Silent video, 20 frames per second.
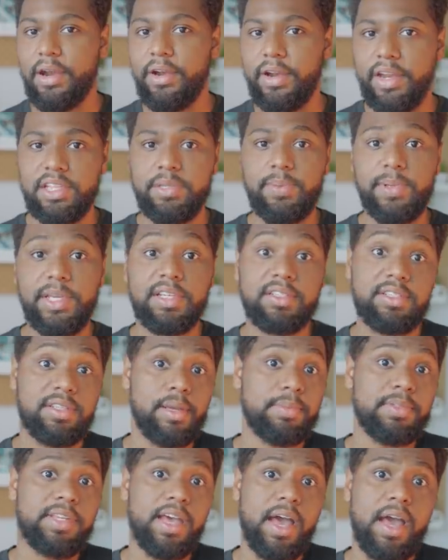areas because
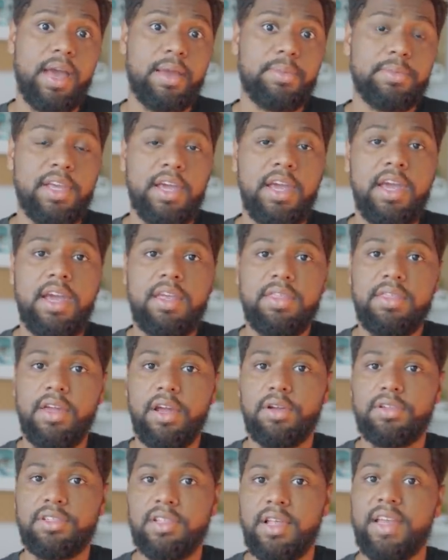sometimes
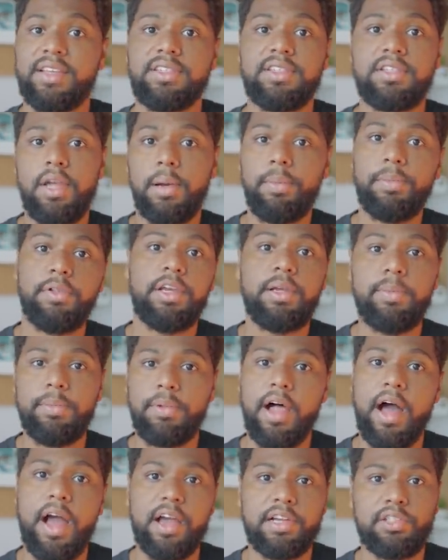there's like stumbling
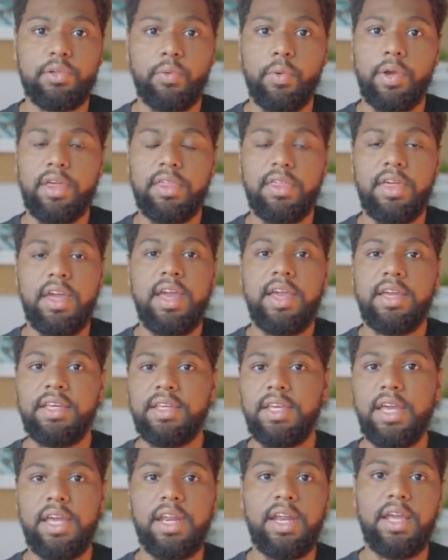blocks with
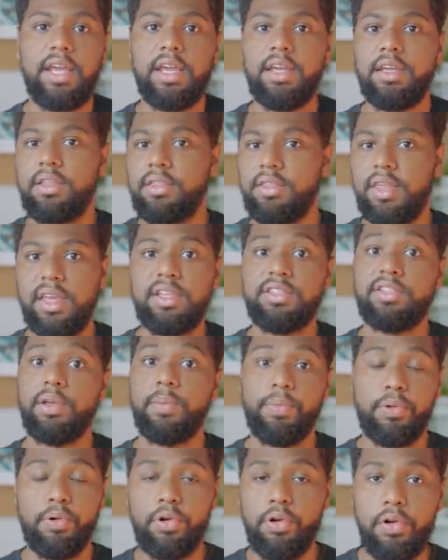getting things
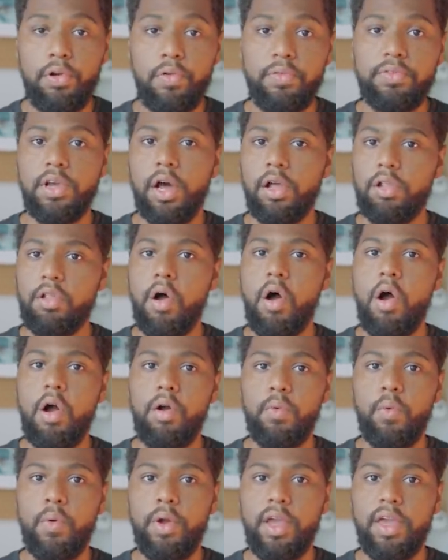approved
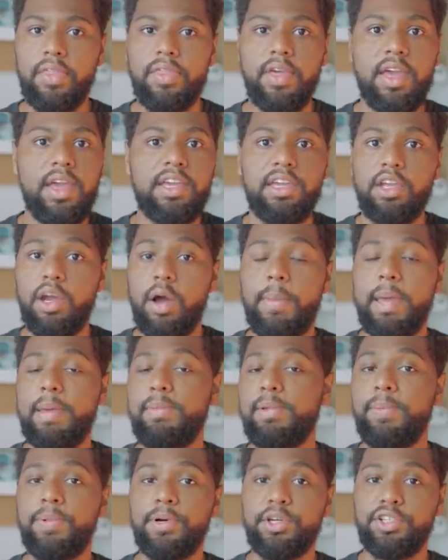along with, you know,
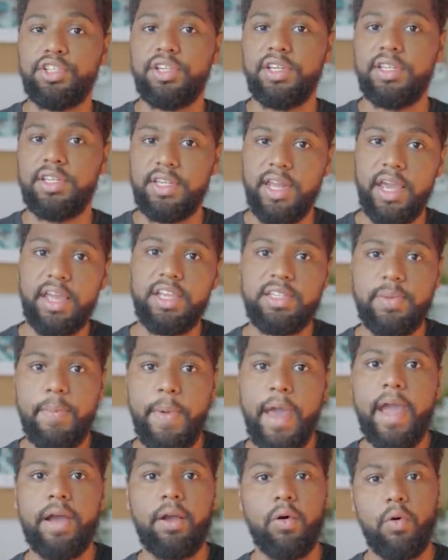maybe pushing dates
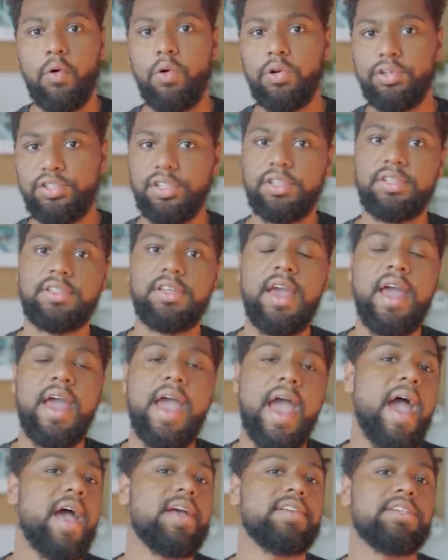back or just
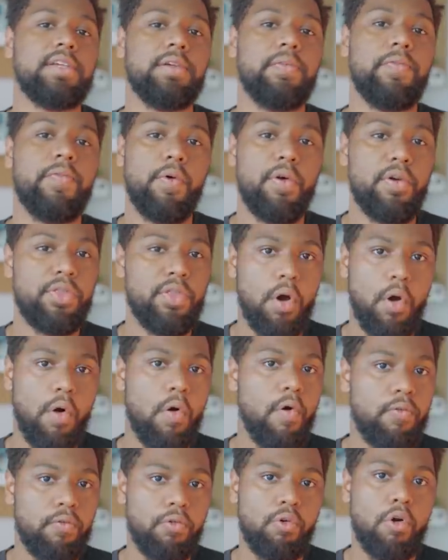asking for the
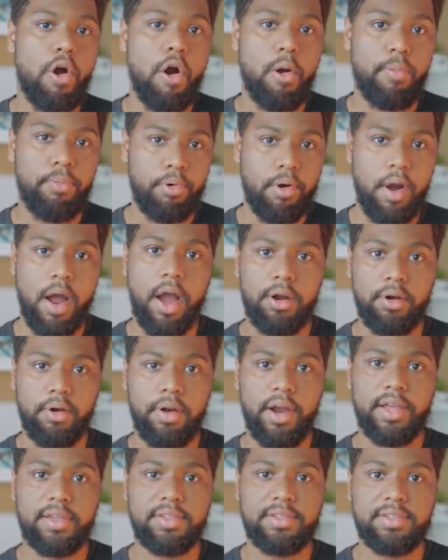overall
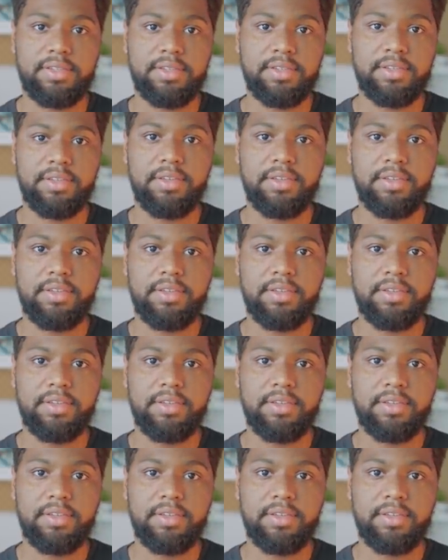progress.